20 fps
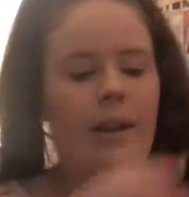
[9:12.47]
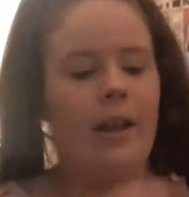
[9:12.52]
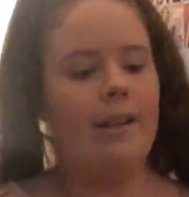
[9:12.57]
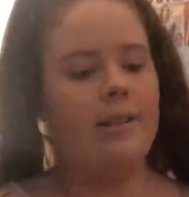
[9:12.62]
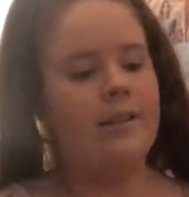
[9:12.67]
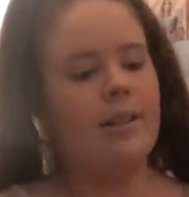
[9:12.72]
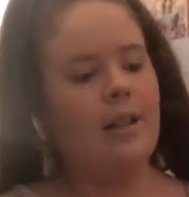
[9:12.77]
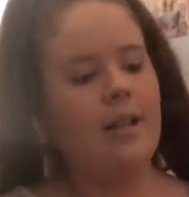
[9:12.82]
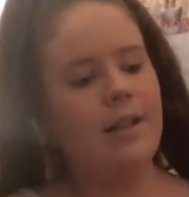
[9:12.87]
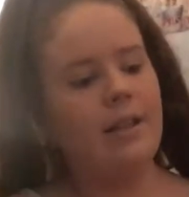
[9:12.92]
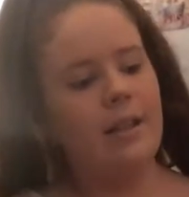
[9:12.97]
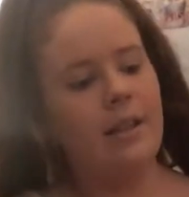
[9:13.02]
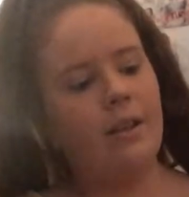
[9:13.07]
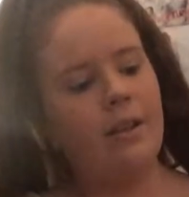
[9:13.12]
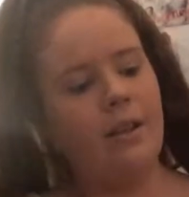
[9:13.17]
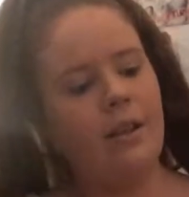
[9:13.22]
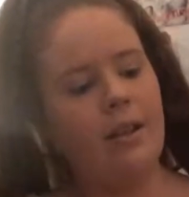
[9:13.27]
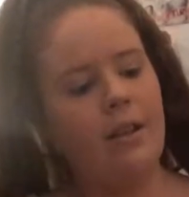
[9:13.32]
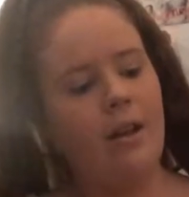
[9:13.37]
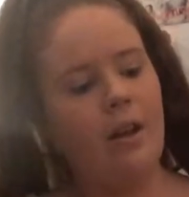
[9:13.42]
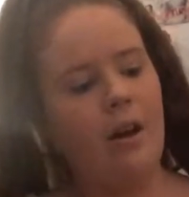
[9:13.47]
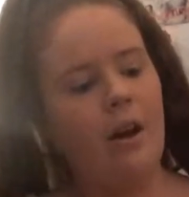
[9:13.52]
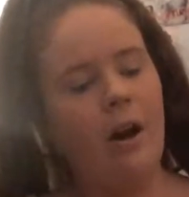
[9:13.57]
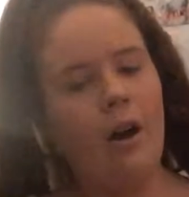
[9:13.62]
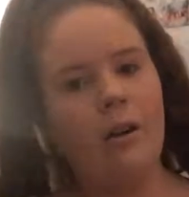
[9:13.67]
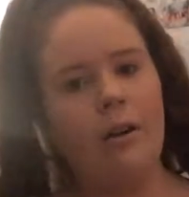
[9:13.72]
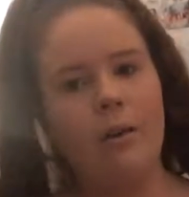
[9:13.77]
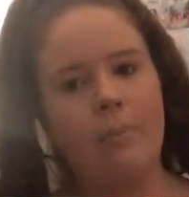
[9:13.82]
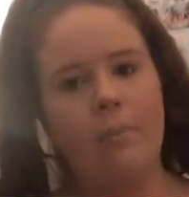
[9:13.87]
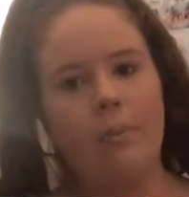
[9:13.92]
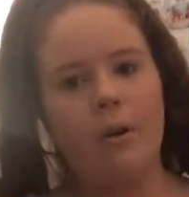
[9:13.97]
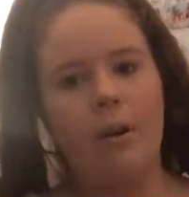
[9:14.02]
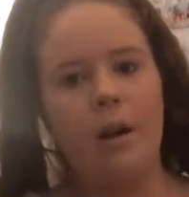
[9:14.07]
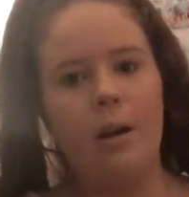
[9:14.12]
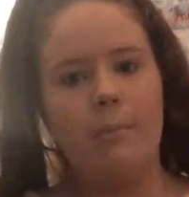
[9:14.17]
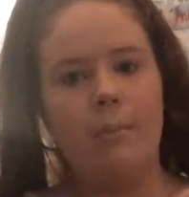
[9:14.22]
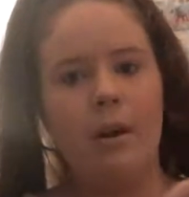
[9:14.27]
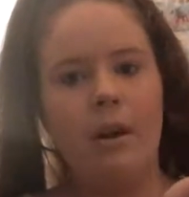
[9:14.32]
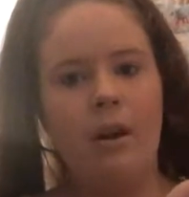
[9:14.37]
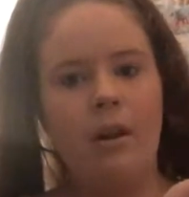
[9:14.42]
and taking the eye
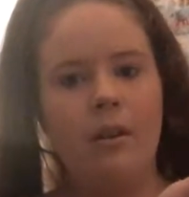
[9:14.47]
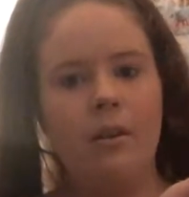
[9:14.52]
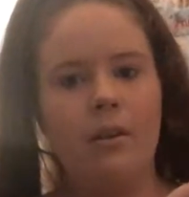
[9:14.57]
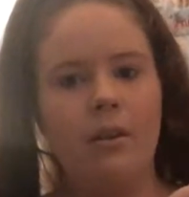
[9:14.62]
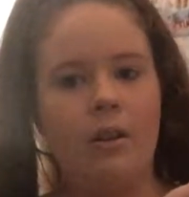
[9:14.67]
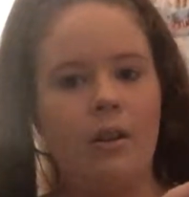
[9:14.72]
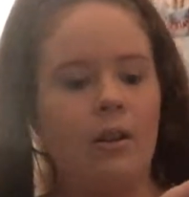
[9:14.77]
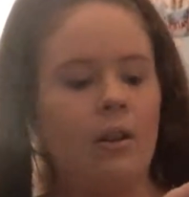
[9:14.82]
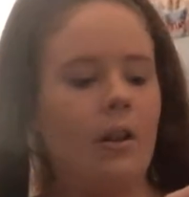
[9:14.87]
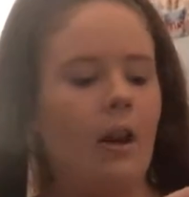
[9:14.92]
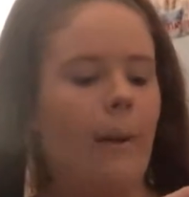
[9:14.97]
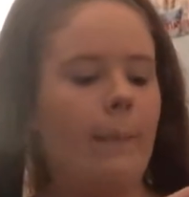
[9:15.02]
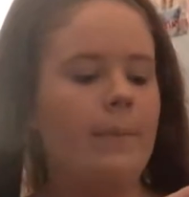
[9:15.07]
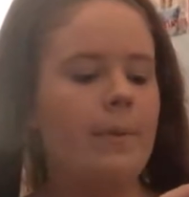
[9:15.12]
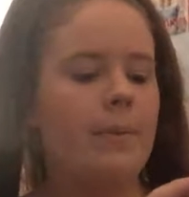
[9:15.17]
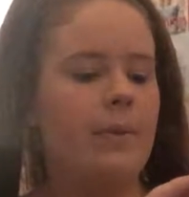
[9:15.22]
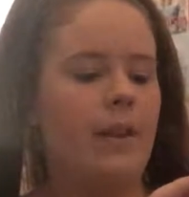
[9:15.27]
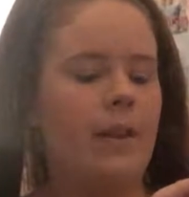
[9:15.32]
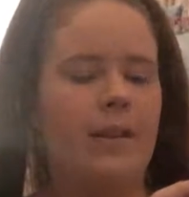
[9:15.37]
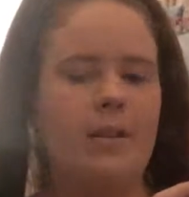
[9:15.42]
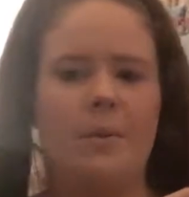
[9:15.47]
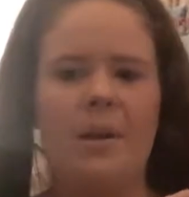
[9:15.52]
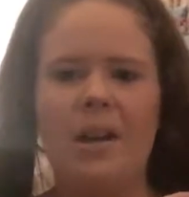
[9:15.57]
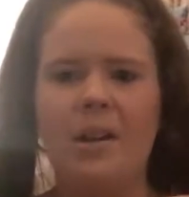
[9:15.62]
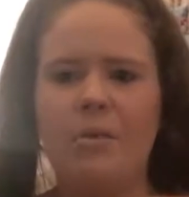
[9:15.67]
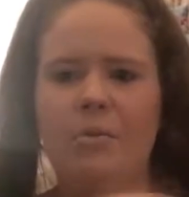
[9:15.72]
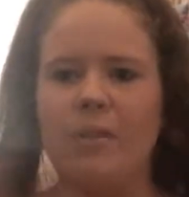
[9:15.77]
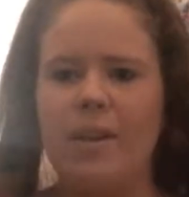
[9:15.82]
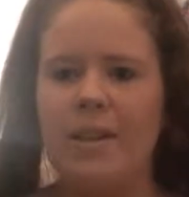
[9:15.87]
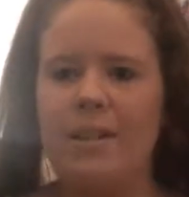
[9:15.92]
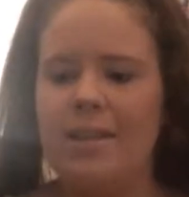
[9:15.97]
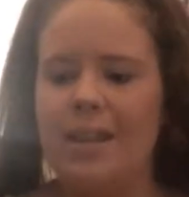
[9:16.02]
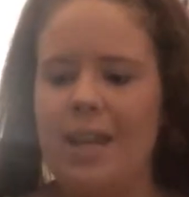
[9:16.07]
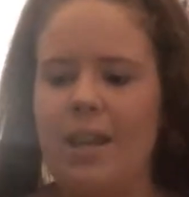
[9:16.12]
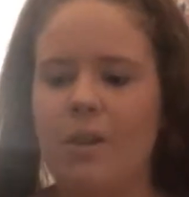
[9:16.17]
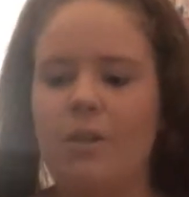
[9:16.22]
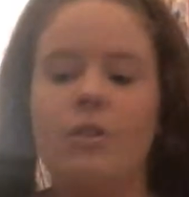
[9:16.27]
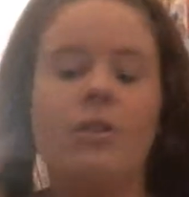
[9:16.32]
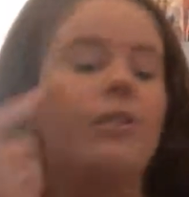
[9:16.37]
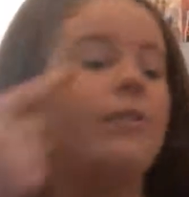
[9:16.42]
primer that comes with it. It's quite
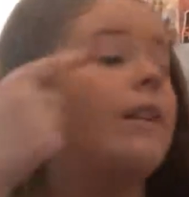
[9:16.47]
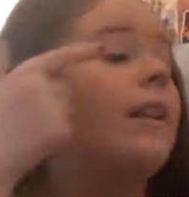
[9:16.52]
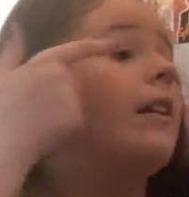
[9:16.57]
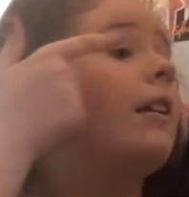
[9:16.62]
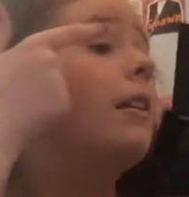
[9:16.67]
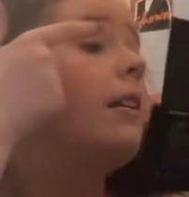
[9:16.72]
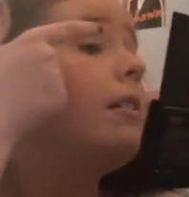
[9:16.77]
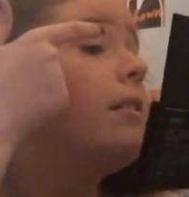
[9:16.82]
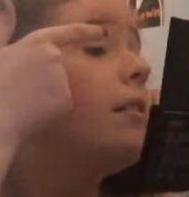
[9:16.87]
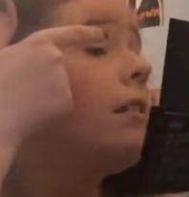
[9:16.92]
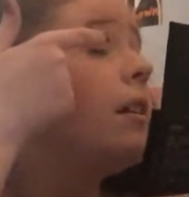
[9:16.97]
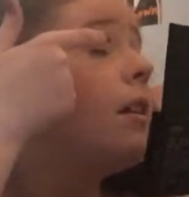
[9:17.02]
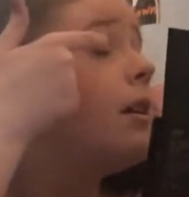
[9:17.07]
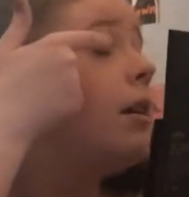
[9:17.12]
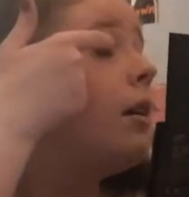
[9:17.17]
greasy on your fingers,